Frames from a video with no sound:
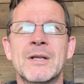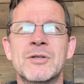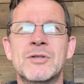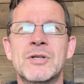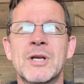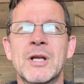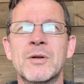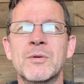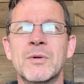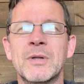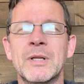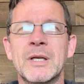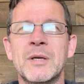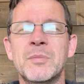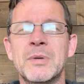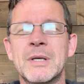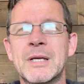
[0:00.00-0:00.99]

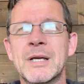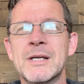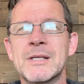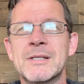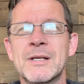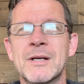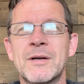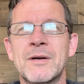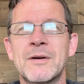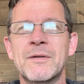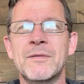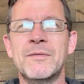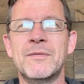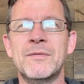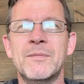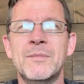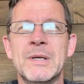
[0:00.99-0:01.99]
generally, because
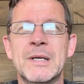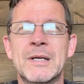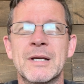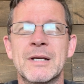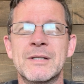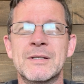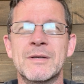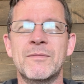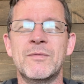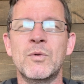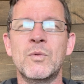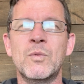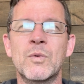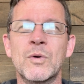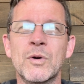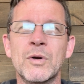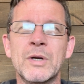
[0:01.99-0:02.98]
of the
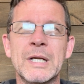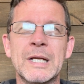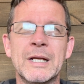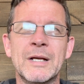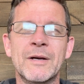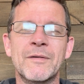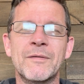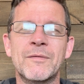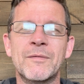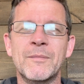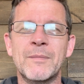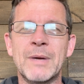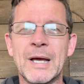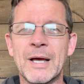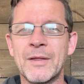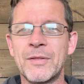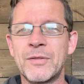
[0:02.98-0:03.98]
wording of
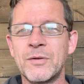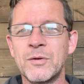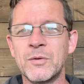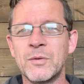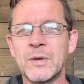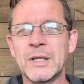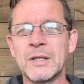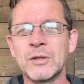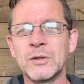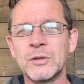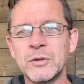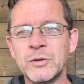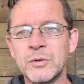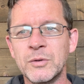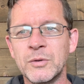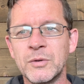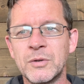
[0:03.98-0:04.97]
Matthew and
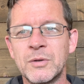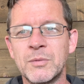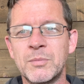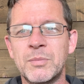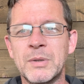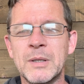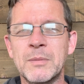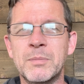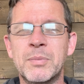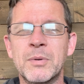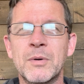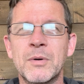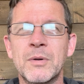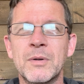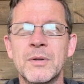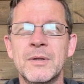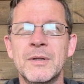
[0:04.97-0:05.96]
Luke,
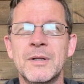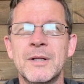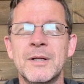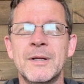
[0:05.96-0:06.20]
people